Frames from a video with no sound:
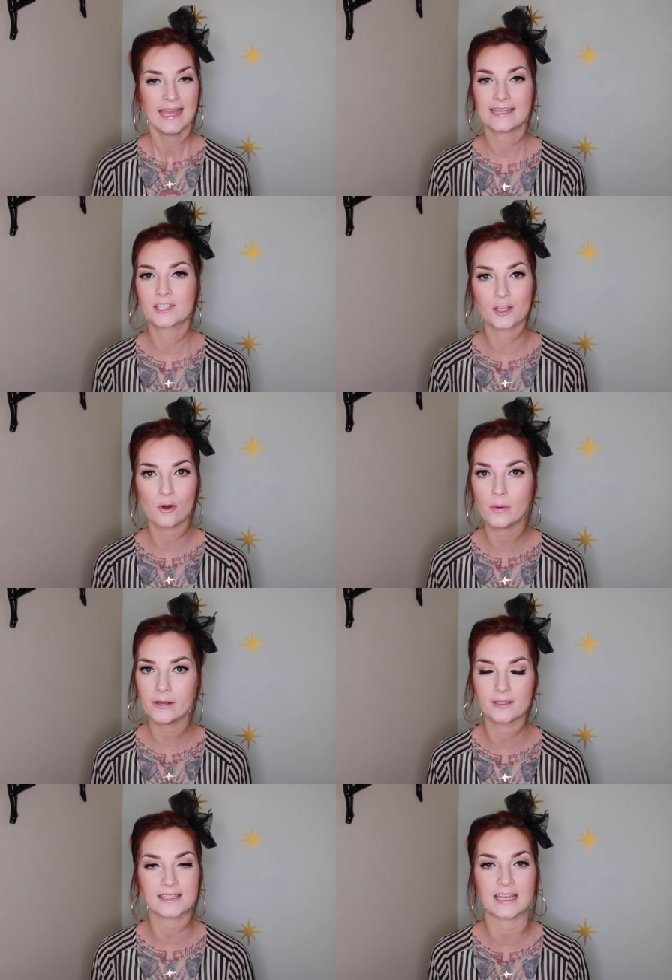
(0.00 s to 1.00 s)
It's so
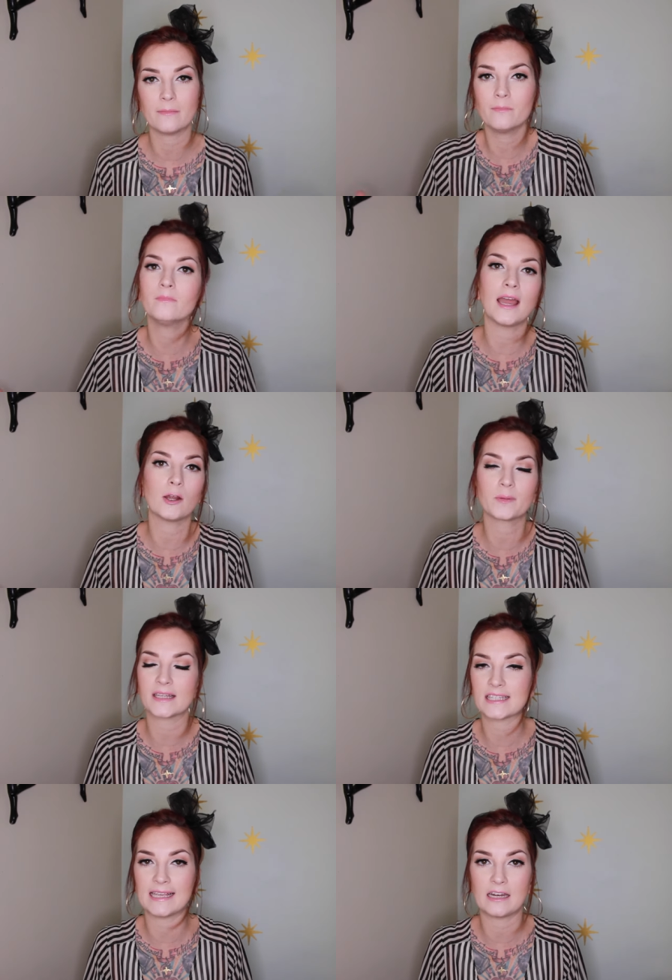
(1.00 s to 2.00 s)
weird. Some
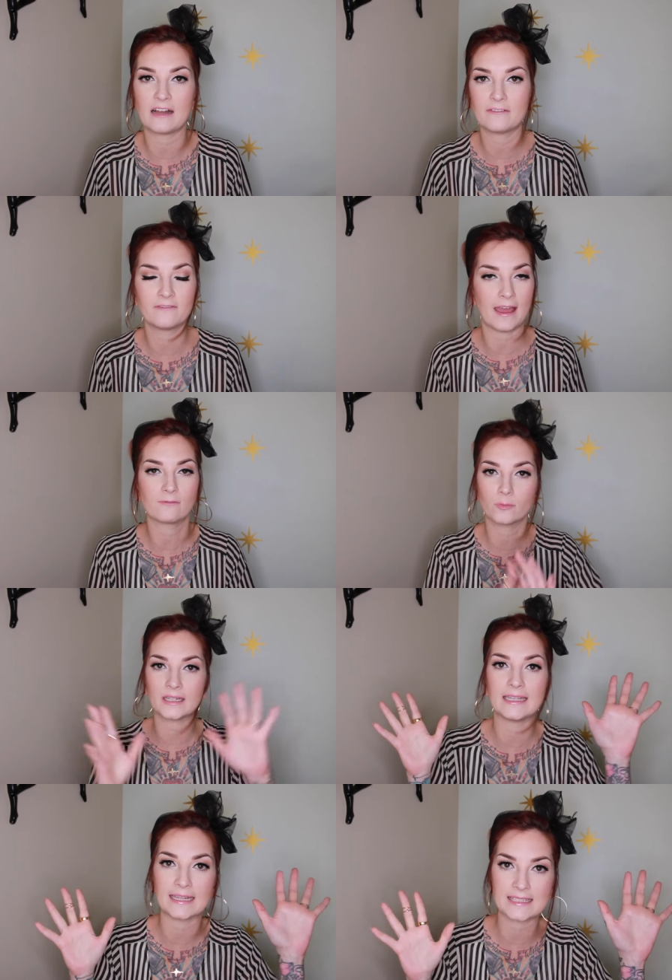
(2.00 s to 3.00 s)
airplanes I get off of,
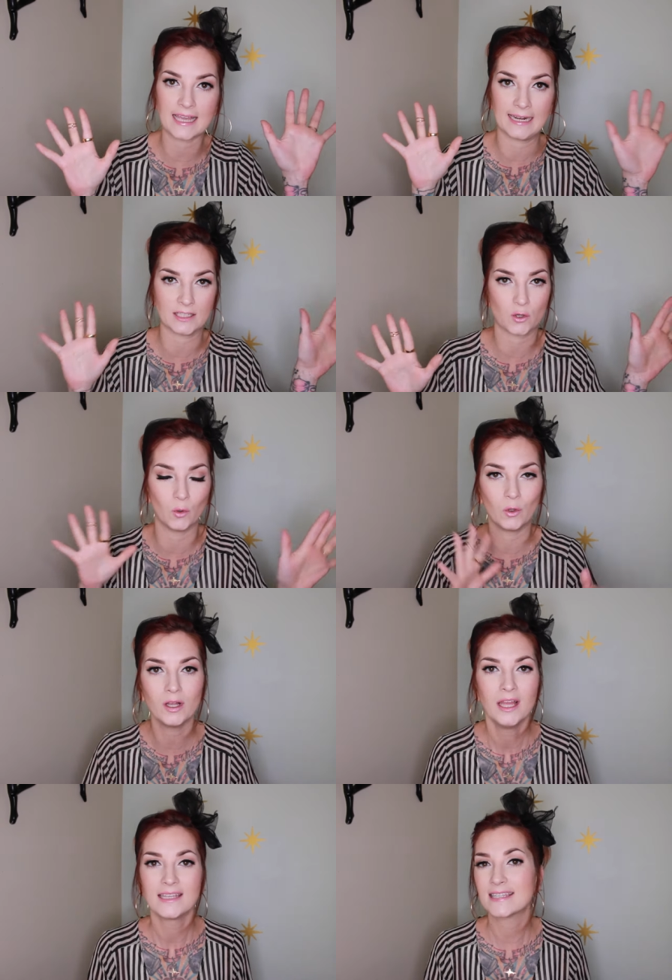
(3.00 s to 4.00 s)
everybody gets it and it's cool.